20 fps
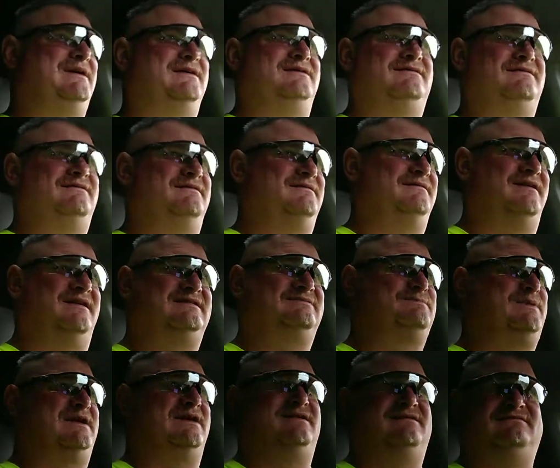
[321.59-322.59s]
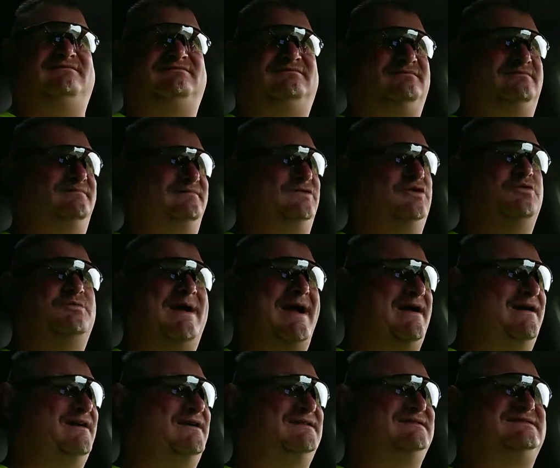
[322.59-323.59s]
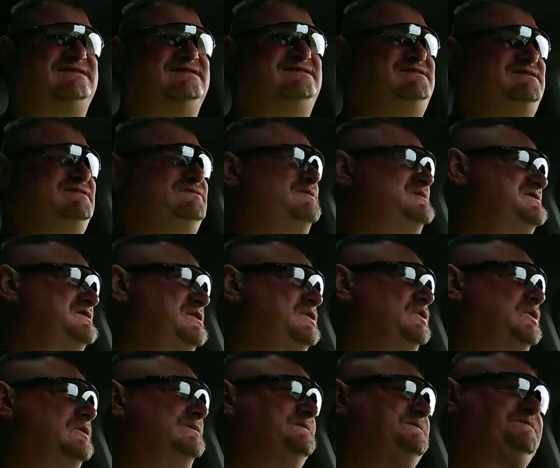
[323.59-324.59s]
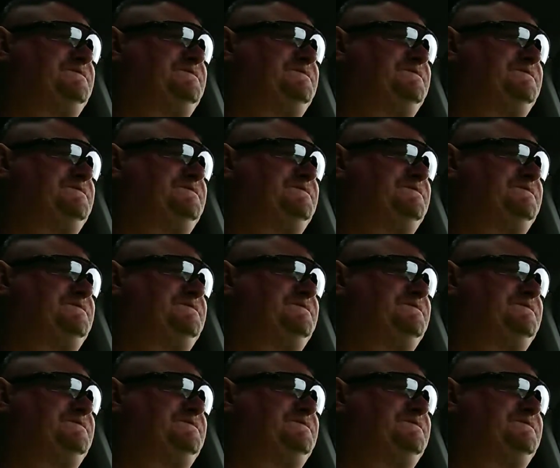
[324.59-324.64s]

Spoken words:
and us being new parents, it just wasn't cool.